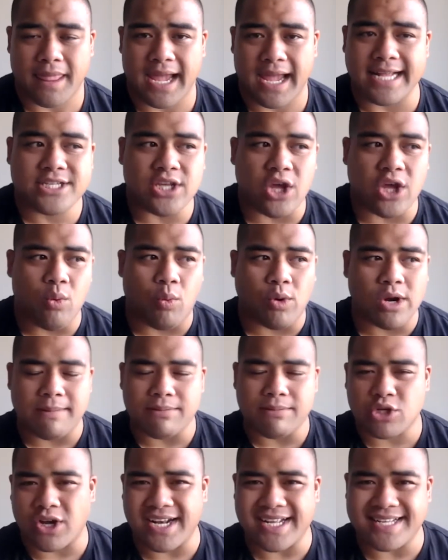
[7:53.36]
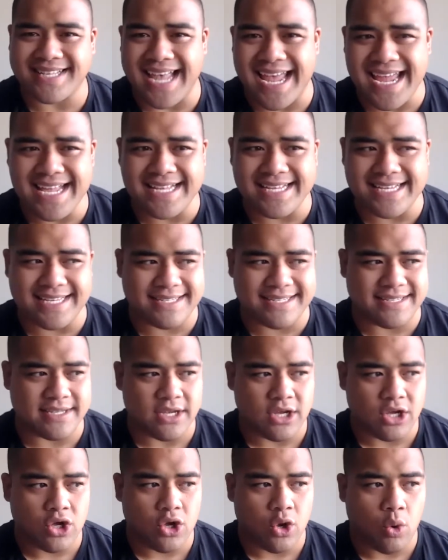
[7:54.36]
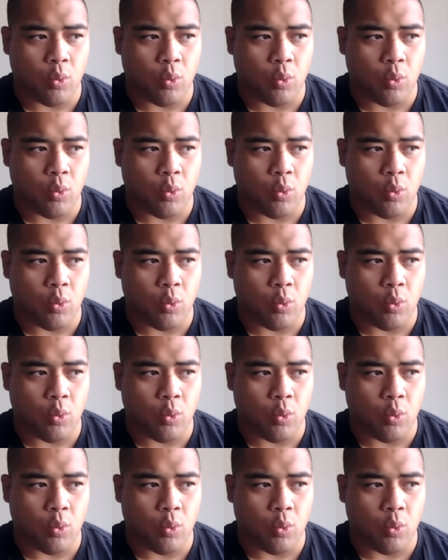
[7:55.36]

And so what I'm trying to say is,